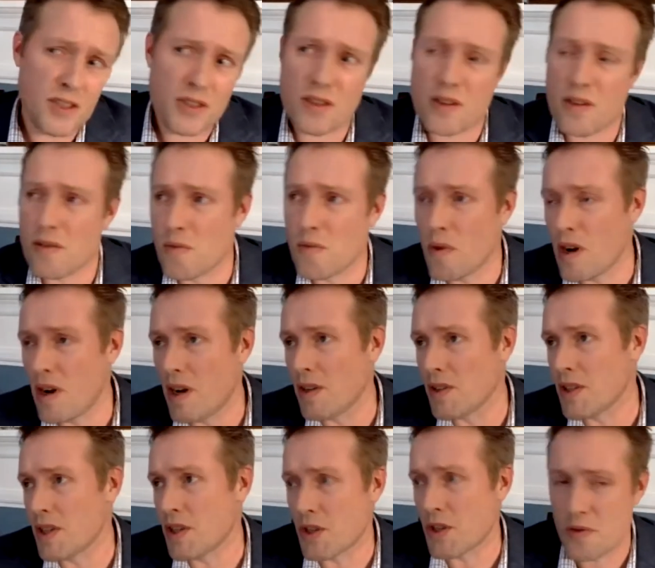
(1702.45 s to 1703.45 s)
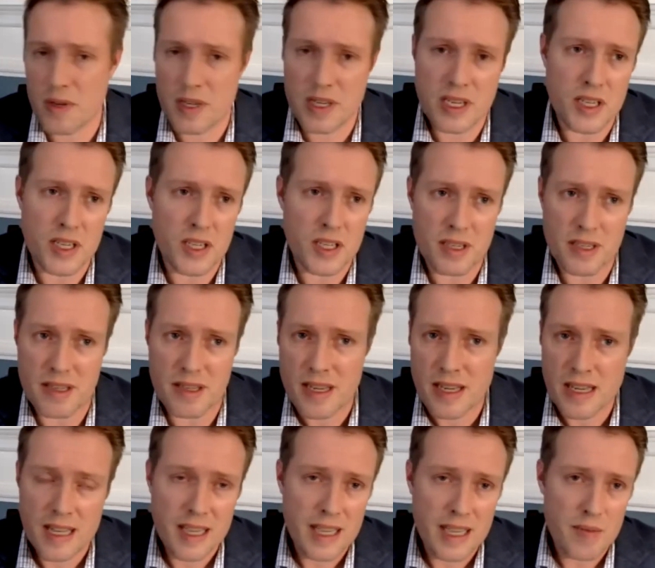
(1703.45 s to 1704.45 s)
stone walls and trees and
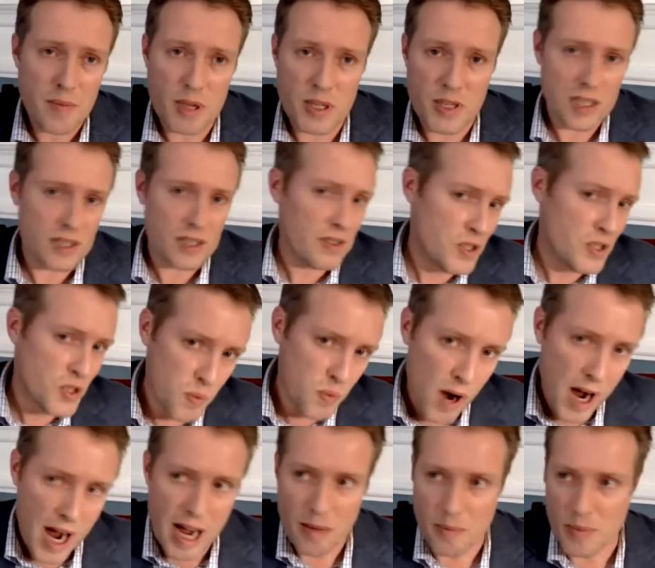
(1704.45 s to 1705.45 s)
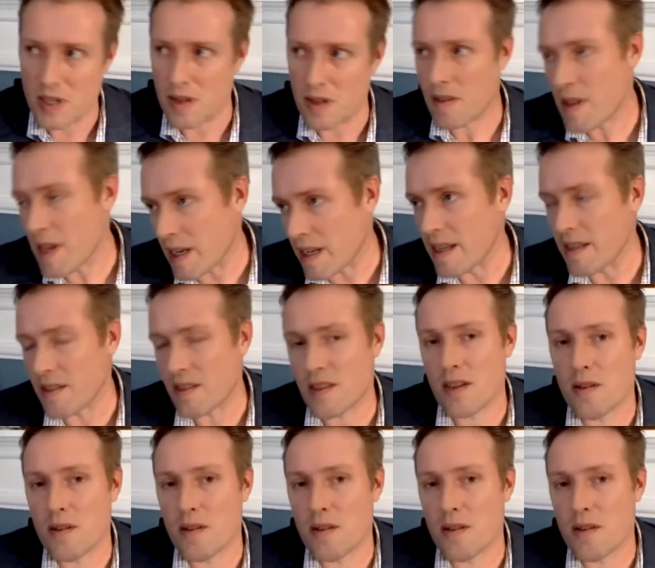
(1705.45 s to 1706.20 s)
basically swamps and thickets.